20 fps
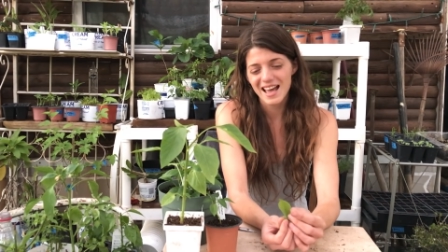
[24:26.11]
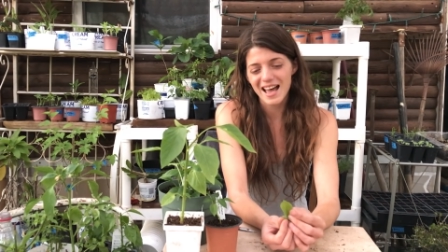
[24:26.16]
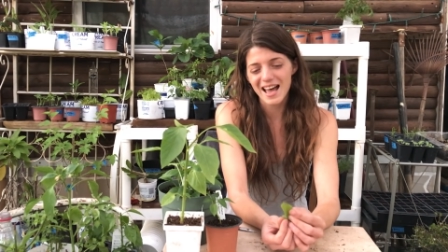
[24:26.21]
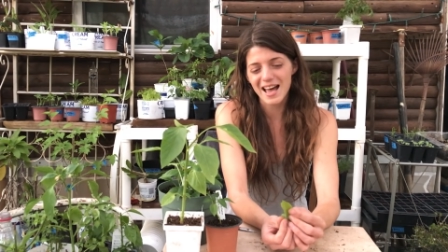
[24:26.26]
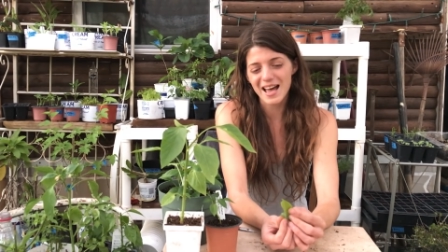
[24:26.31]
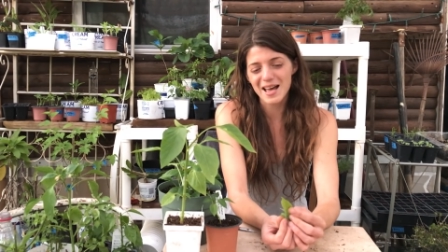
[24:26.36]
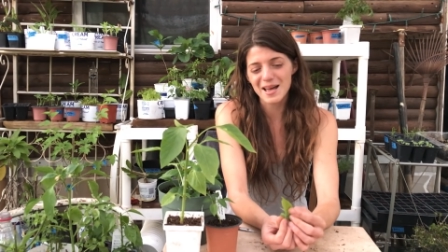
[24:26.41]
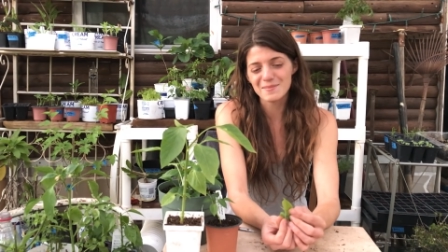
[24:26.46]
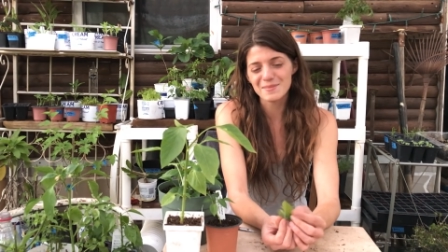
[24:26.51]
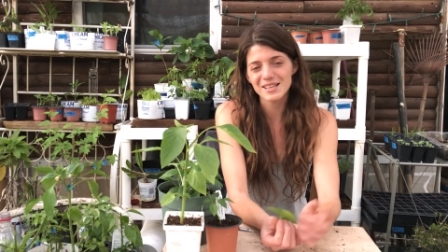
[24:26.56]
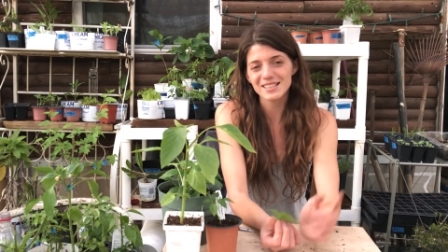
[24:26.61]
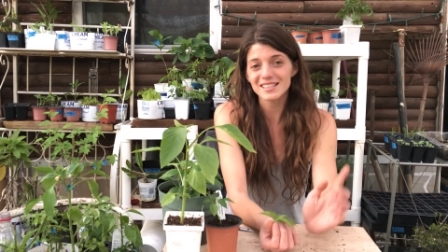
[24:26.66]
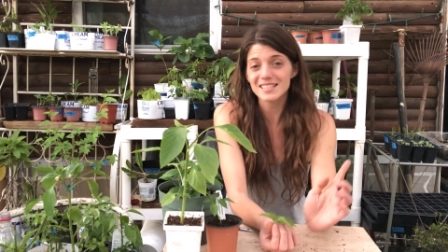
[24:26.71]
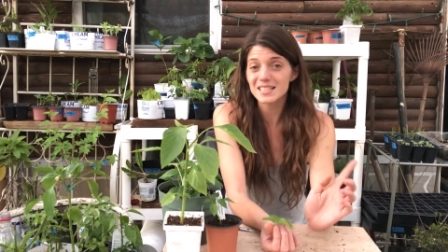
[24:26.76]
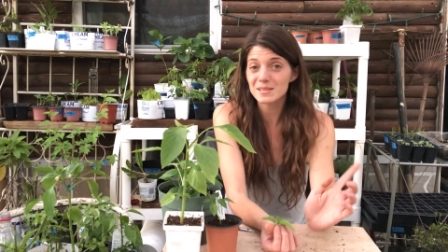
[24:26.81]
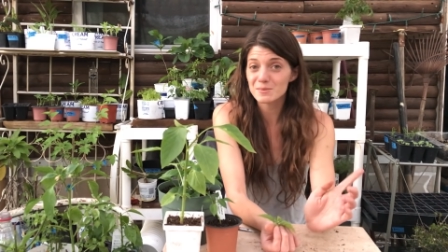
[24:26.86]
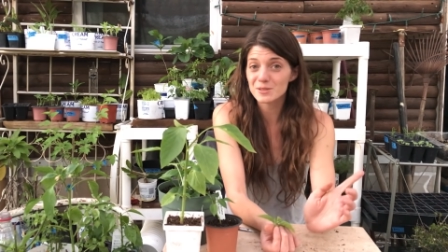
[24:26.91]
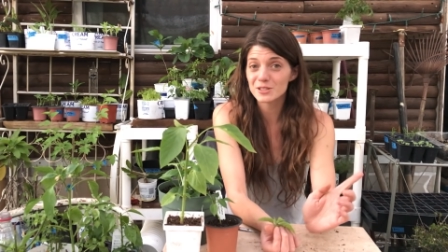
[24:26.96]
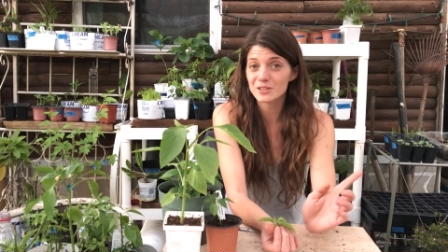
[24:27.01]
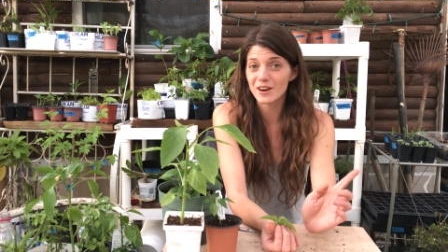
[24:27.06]
Um, hit the
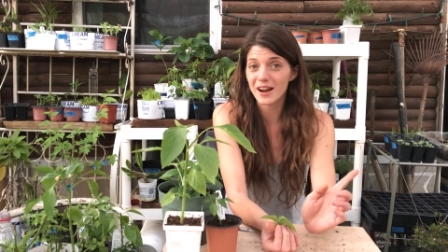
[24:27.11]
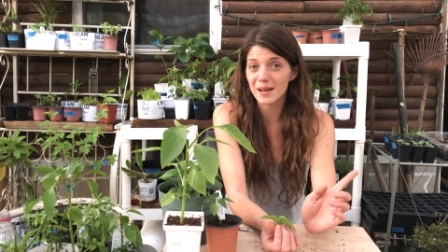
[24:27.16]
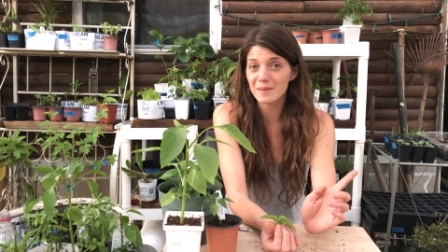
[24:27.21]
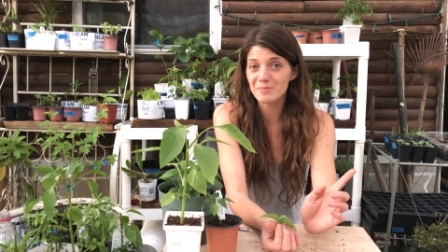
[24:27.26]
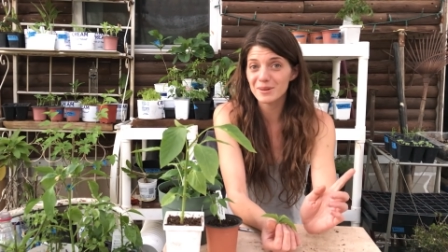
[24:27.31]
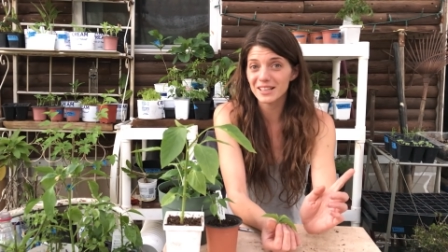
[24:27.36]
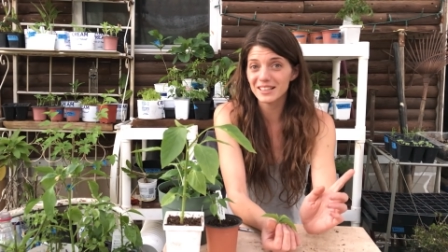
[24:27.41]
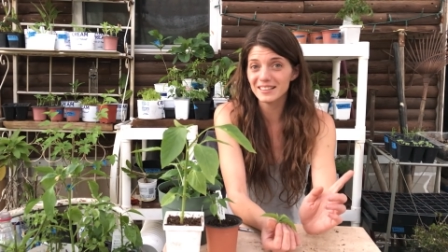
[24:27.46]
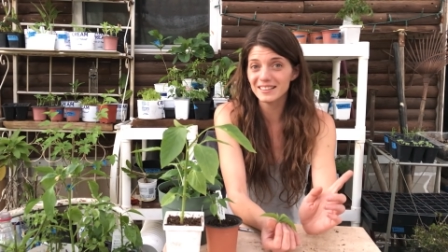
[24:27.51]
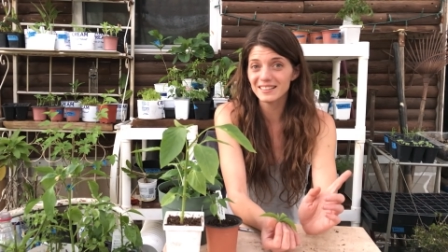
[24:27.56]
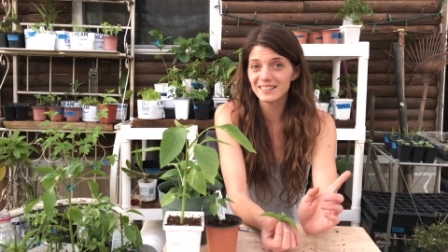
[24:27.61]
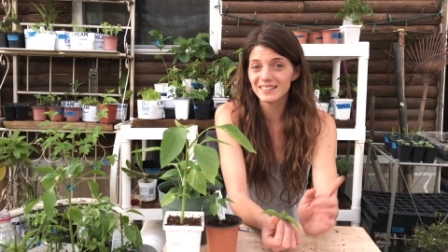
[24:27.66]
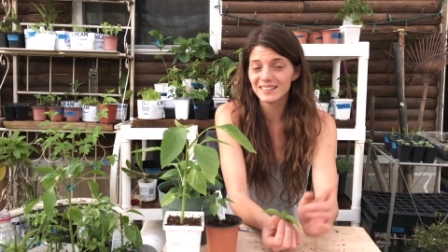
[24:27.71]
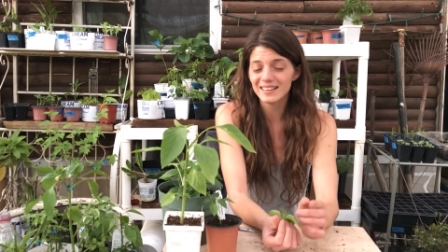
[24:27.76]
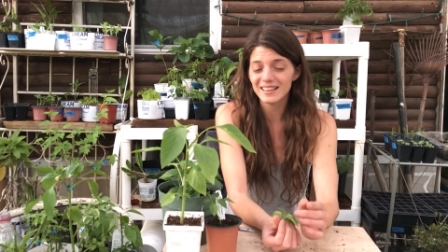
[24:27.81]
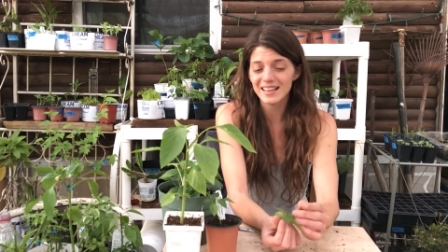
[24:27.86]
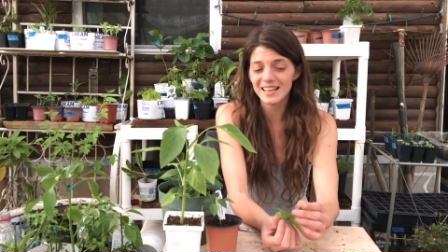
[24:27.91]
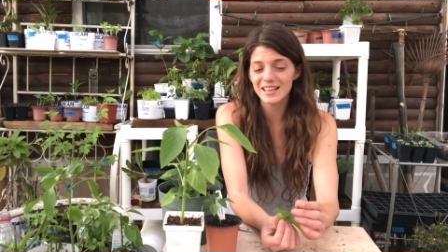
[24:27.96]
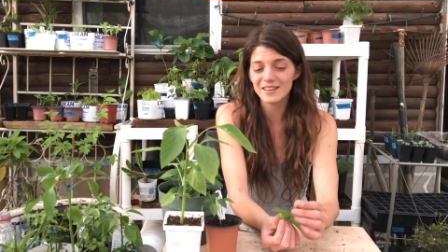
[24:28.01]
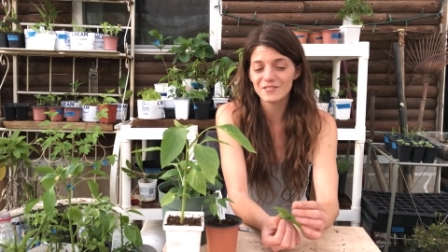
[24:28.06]
subscribe button
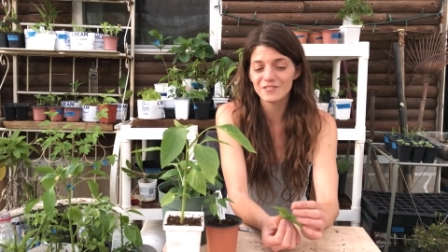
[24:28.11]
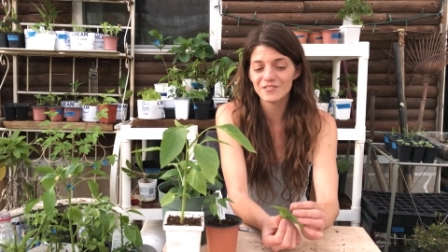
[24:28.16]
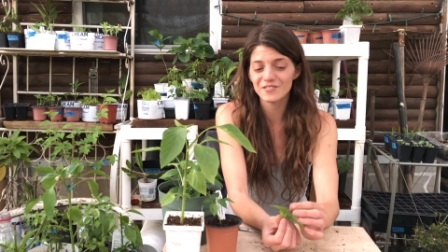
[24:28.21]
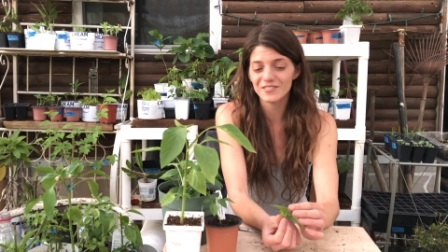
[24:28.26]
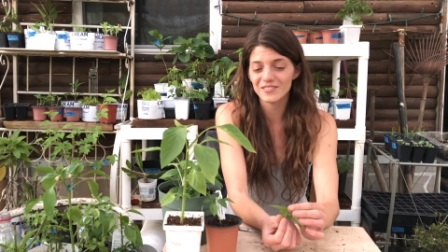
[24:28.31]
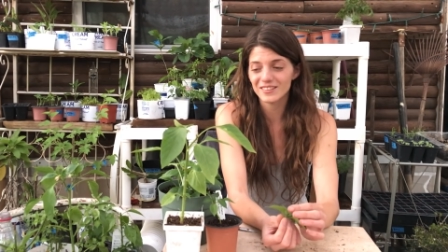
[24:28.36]
if